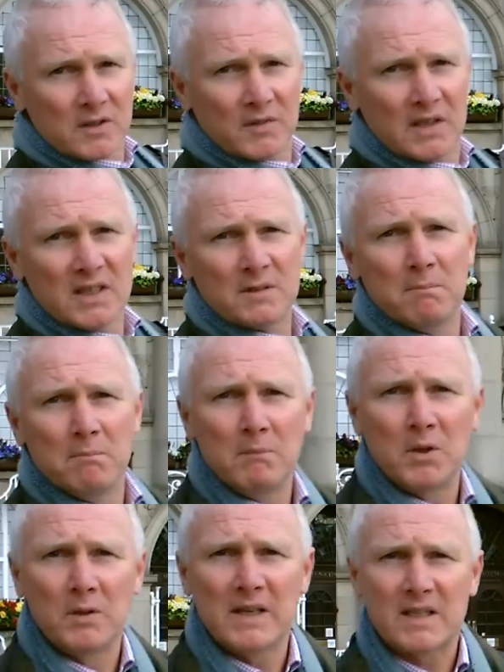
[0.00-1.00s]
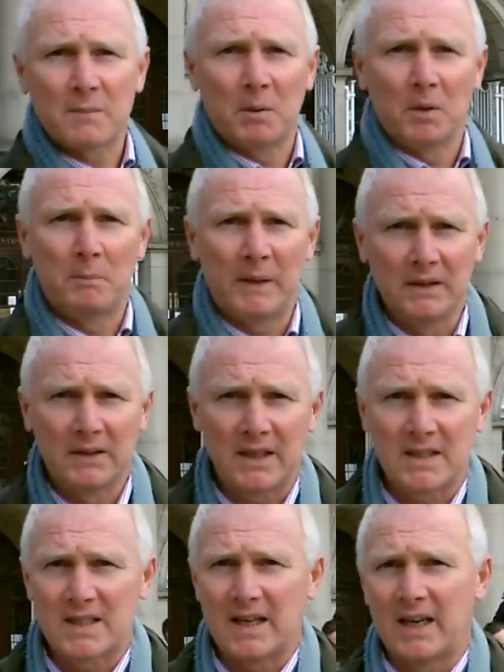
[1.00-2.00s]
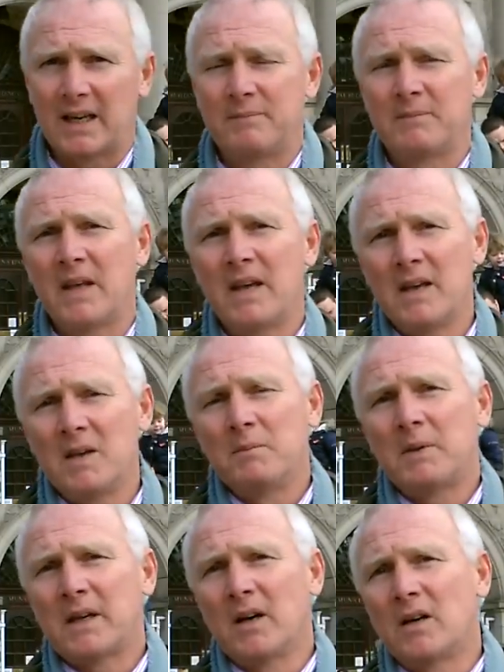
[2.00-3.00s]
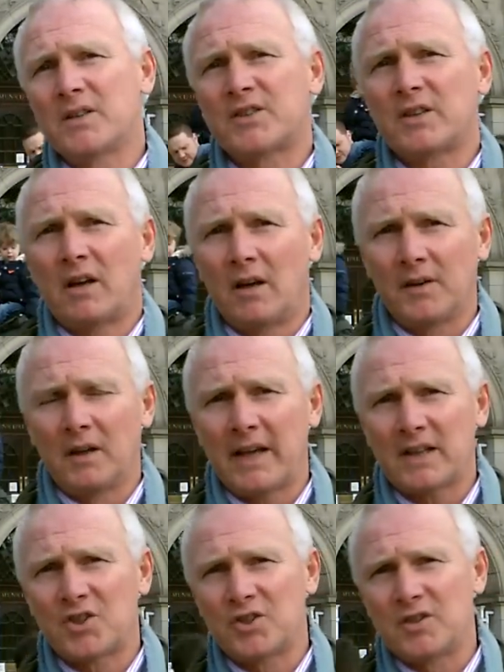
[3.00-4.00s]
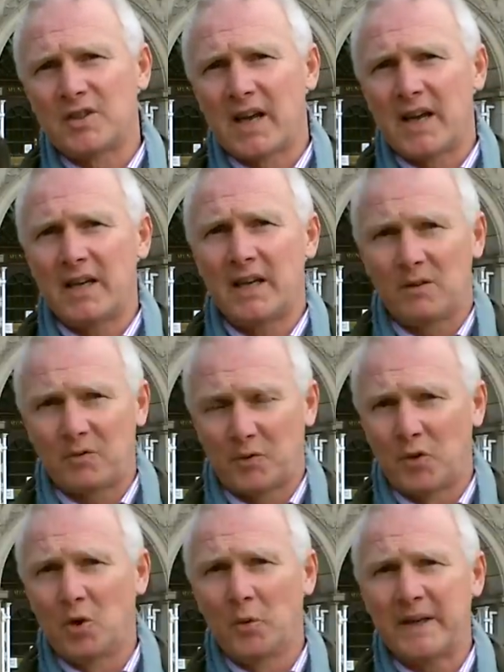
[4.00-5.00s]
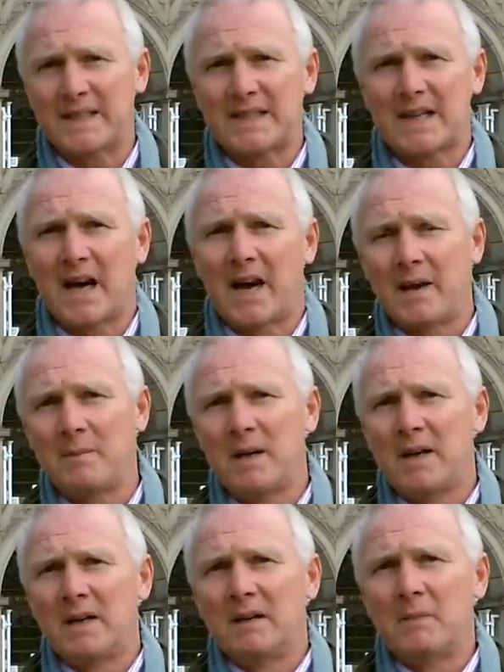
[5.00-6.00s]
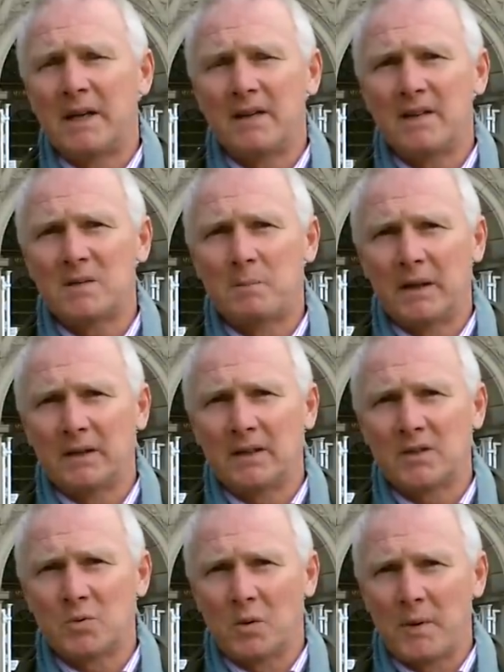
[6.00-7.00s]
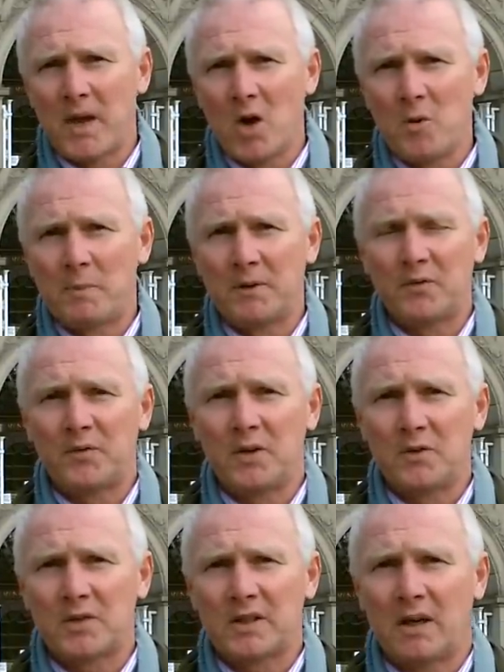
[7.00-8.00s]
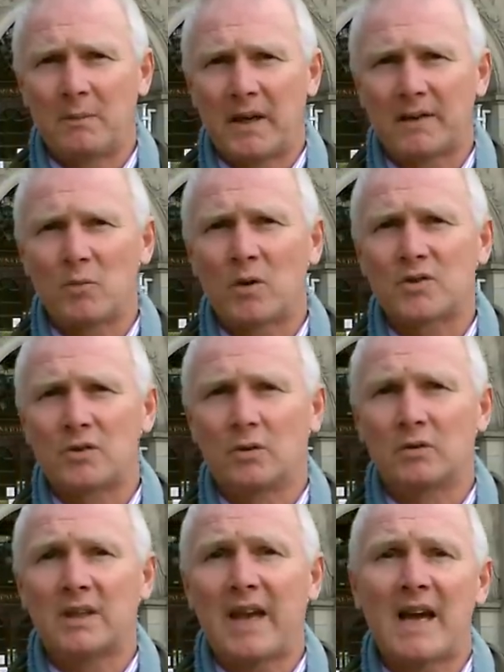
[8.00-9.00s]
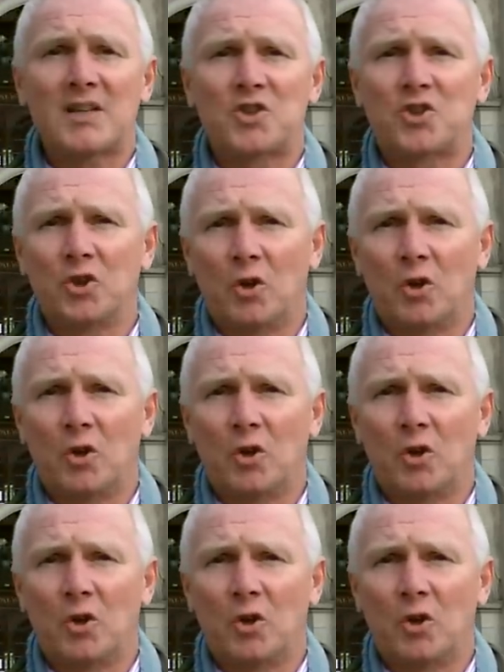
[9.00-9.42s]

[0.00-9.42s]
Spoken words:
front of these municipal buildings here, because on election day in 4 weeks' time, many of these buildings will be open for you to come and what's called cast